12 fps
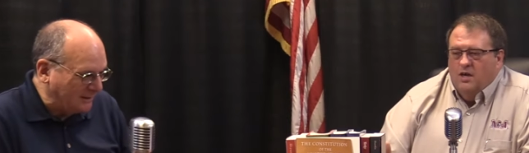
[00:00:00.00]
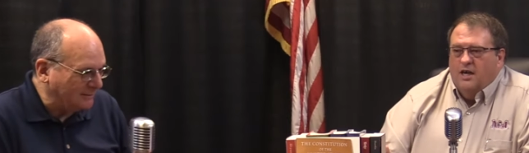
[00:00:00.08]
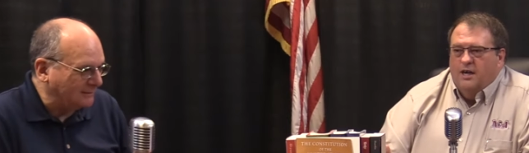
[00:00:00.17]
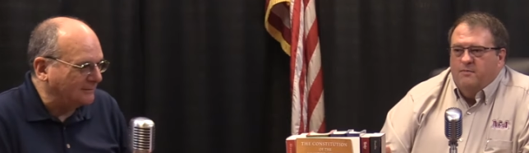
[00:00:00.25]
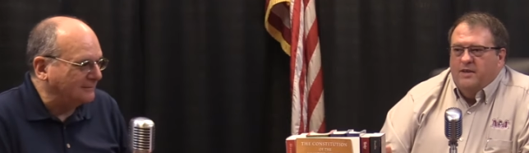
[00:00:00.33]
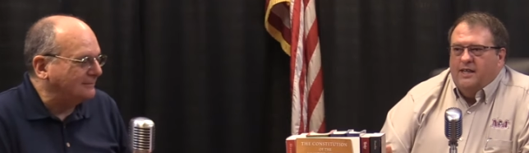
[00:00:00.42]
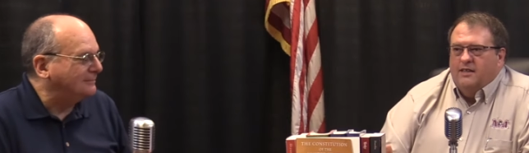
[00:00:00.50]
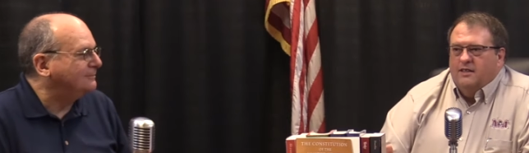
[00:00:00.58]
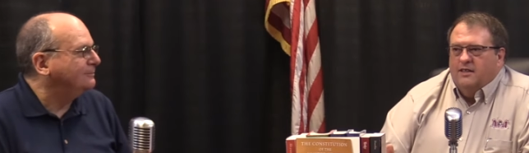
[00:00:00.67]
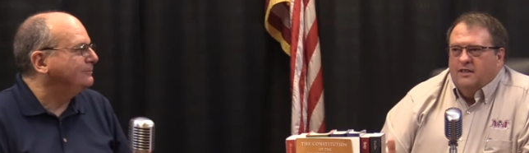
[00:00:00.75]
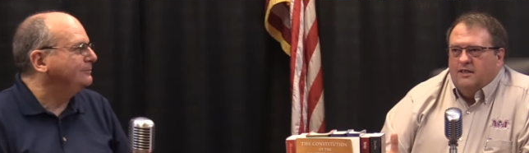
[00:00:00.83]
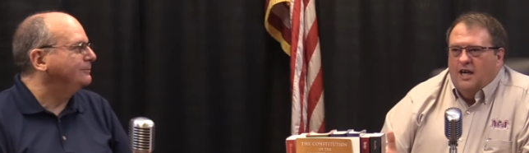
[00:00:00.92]
Speaker 1: Well, I
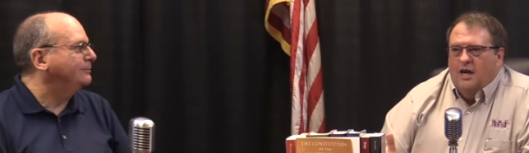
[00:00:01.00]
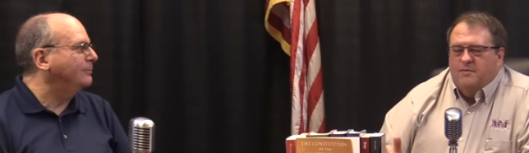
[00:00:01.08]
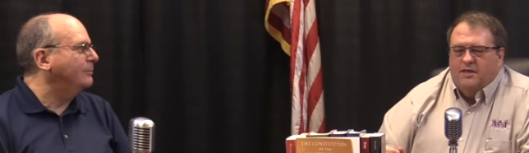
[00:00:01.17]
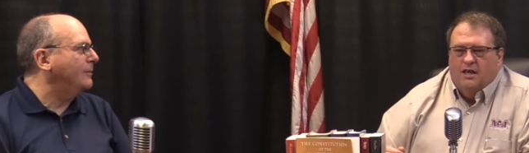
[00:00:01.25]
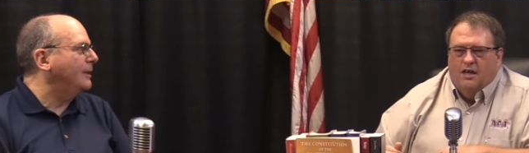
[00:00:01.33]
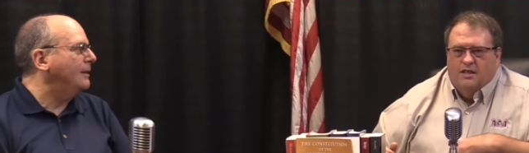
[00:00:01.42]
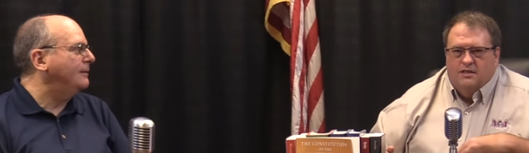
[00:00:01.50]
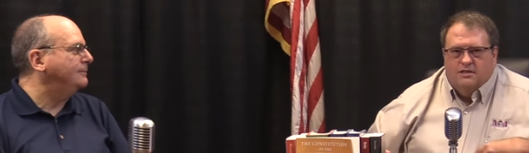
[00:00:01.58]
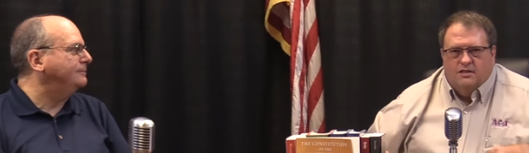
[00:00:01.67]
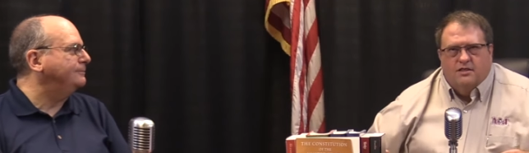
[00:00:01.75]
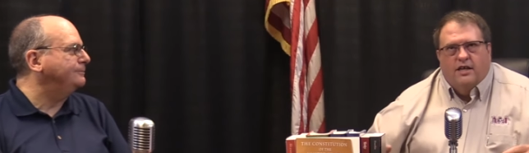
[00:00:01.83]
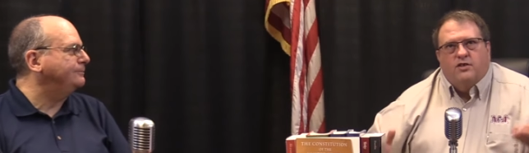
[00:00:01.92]
mean, the common law
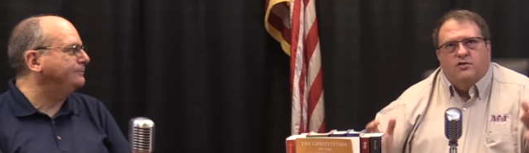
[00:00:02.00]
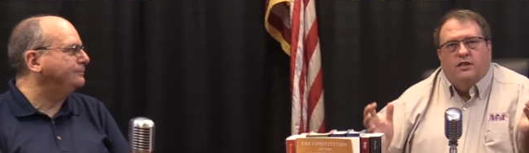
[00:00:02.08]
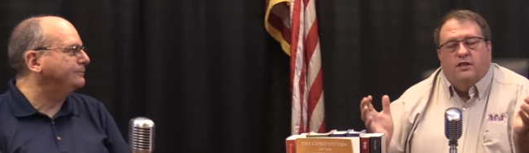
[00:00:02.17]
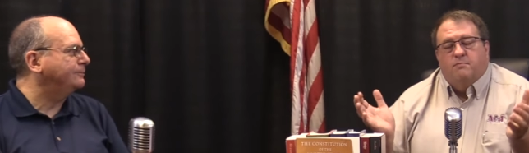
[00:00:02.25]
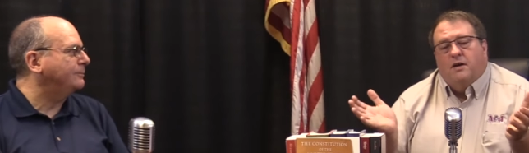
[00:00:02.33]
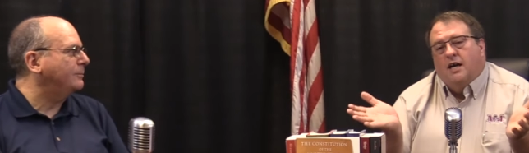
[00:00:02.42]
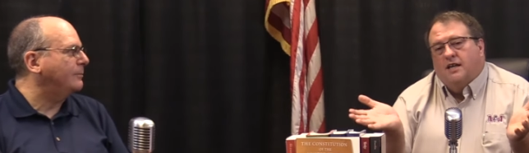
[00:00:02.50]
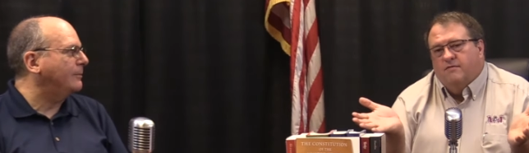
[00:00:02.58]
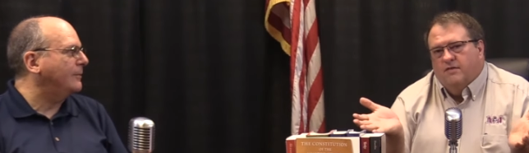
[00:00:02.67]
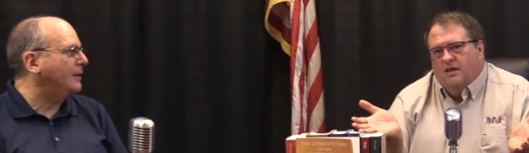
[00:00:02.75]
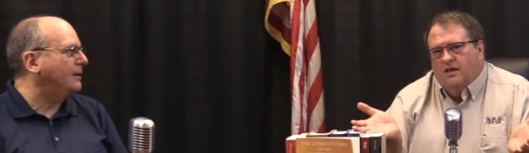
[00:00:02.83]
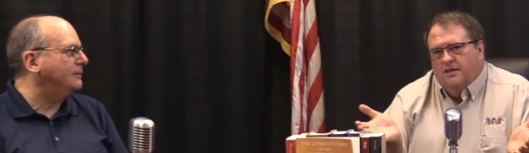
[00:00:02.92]
is essentially the body
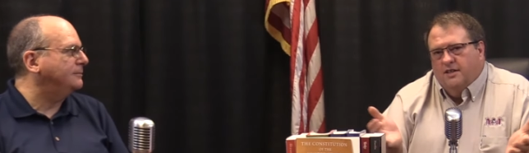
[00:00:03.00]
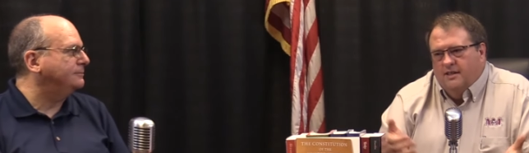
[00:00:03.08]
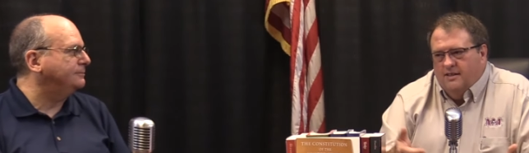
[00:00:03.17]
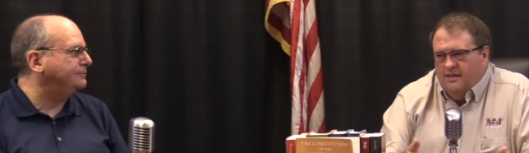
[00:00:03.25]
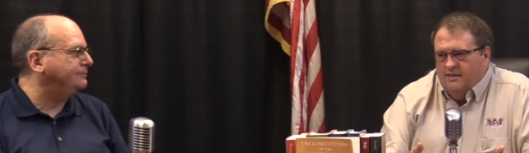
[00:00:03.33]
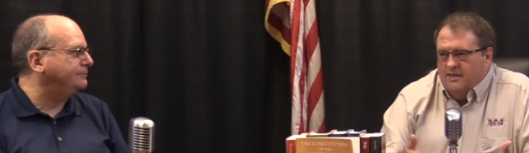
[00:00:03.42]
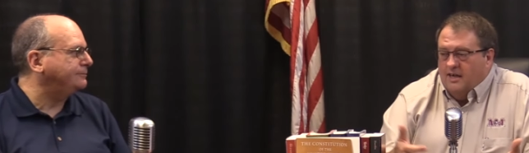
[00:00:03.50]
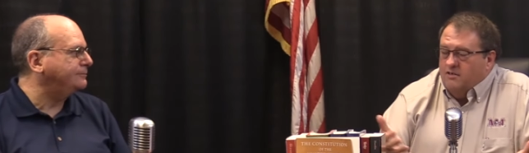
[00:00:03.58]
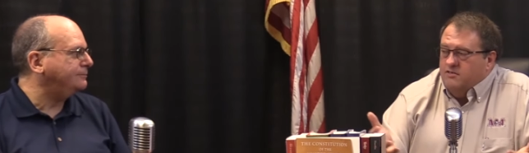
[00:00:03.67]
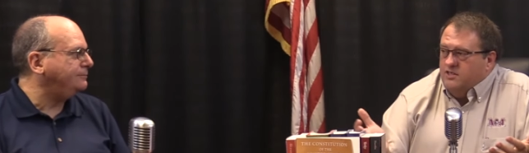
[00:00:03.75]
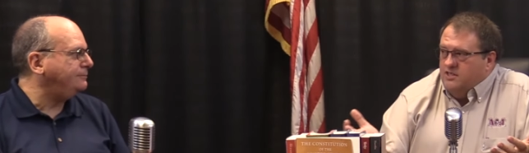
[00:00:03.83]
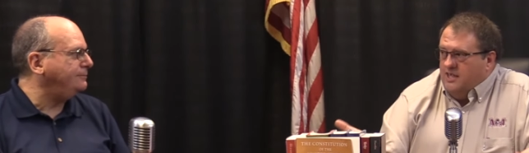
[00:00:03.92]
of law that the
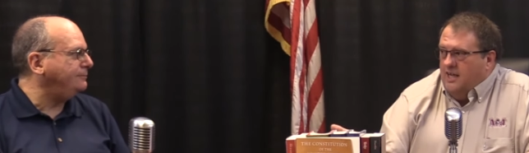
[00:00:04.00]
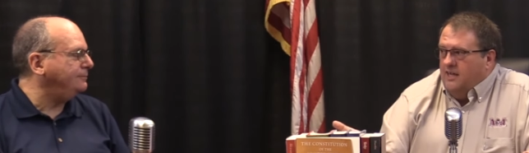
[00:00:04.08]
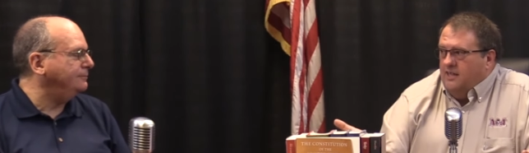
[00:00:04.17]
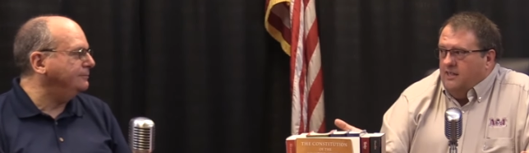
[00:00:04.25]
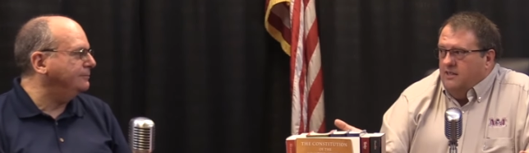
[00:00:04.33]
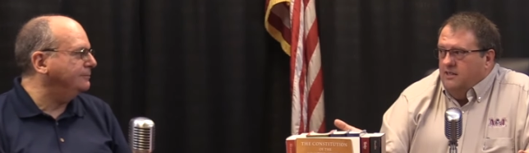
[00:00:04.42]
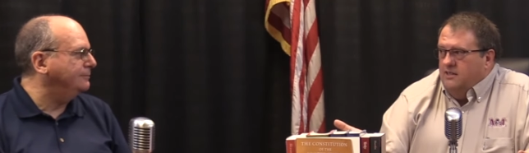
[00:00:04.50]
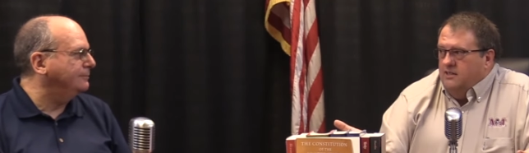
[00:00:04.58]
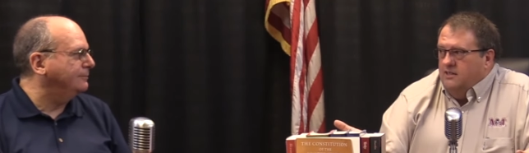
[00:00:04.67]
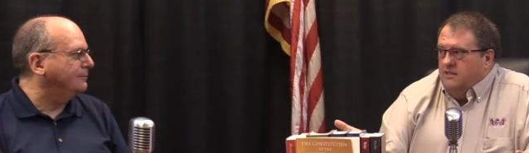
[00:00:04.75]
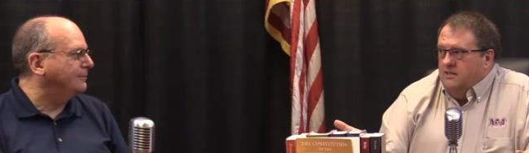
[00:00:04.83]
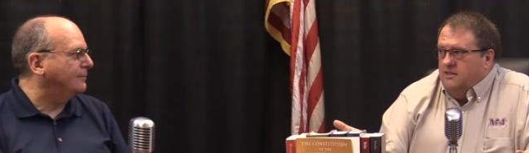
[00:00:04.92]
entire society
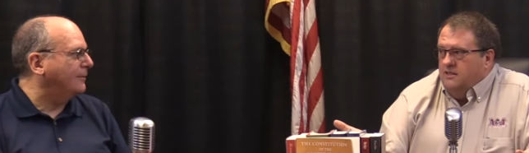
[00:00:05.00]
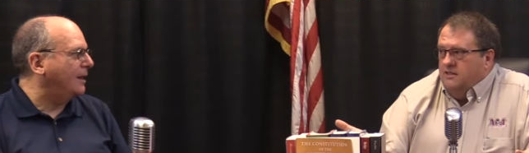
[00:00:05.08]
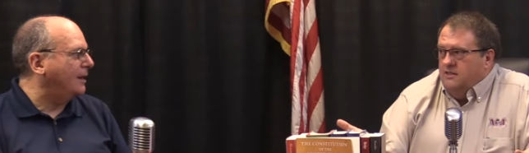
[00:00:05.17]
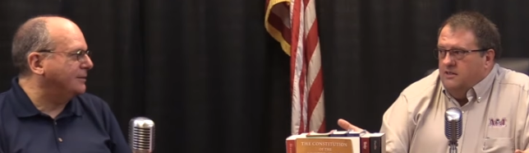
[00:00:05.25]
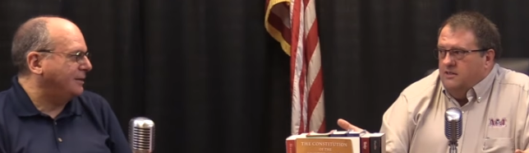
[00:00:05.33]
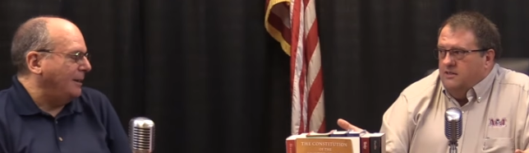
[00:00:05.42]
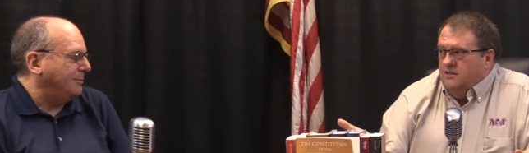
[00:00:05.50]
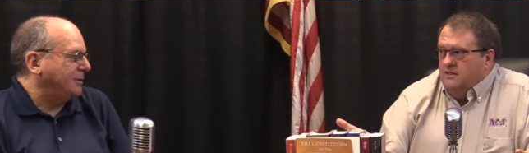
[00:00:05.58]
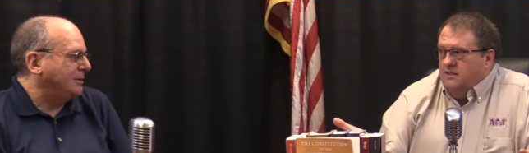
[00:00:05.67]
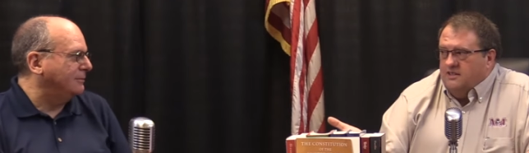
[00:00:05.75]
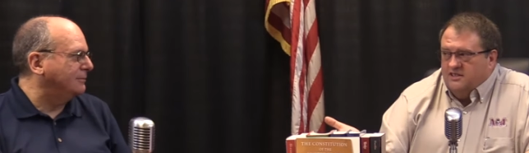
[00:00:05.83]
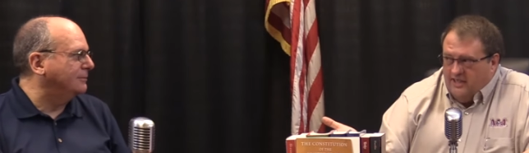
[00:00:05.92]

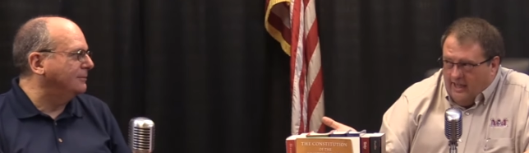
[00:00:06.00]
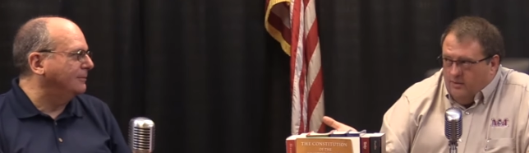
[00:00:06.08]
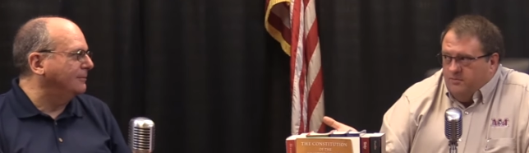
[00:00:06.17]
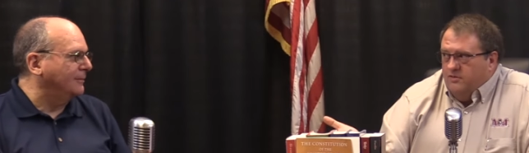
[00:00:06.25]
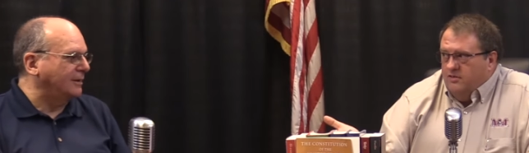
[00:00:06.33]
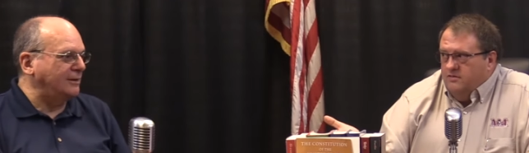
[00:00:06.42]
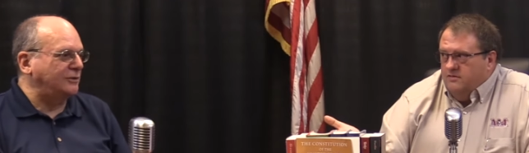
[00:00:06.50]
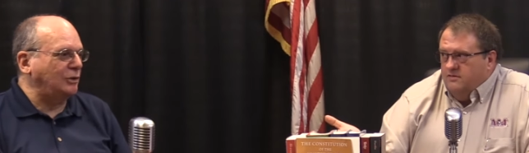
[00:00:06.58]
accepts accepts it's